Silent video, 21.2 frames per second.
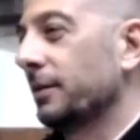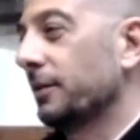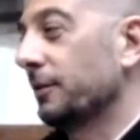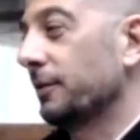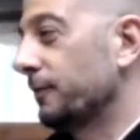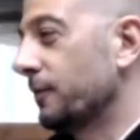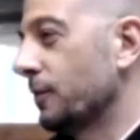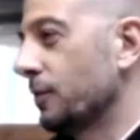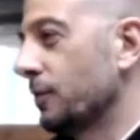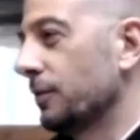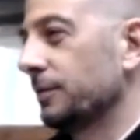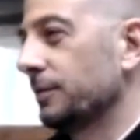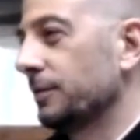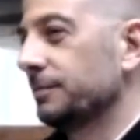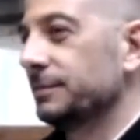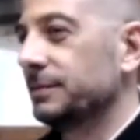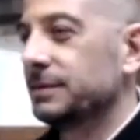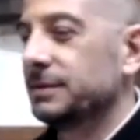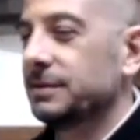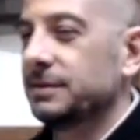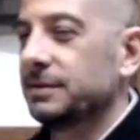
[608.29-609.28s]
the
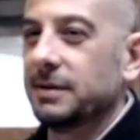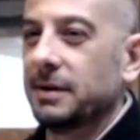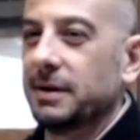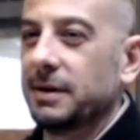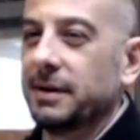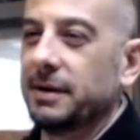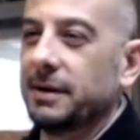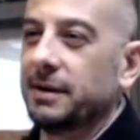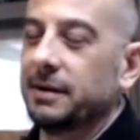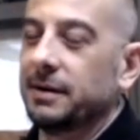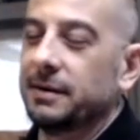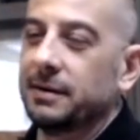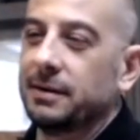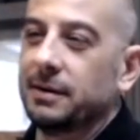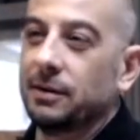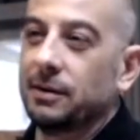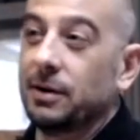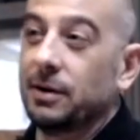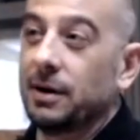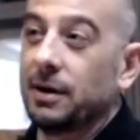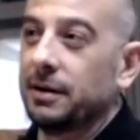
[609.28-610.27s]
forms and
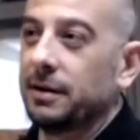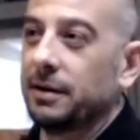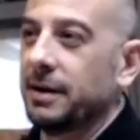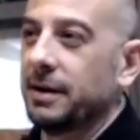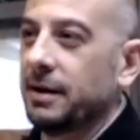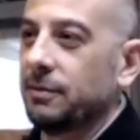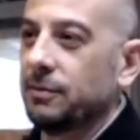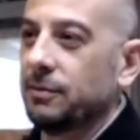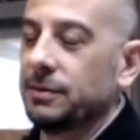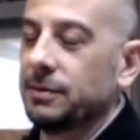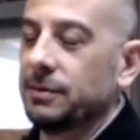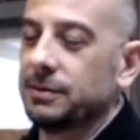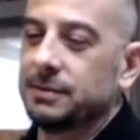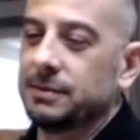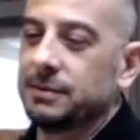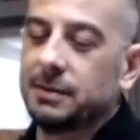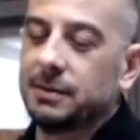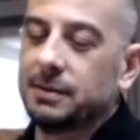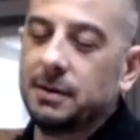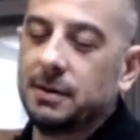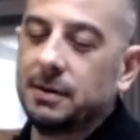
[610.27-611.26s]
a lot that
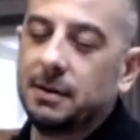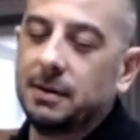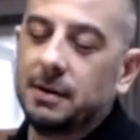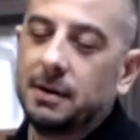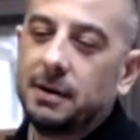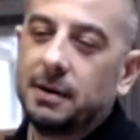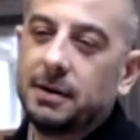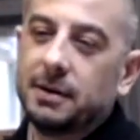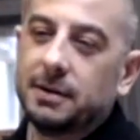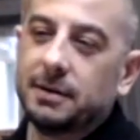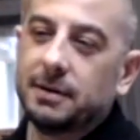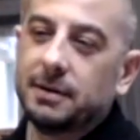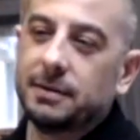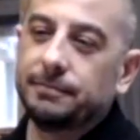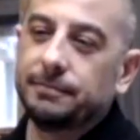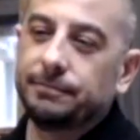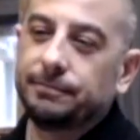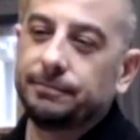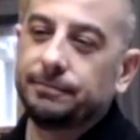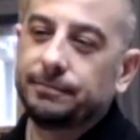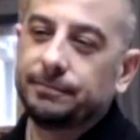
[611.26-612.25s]
was
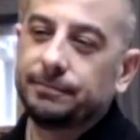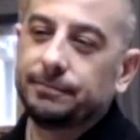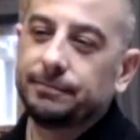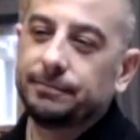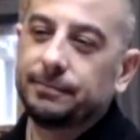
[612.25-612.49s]
um,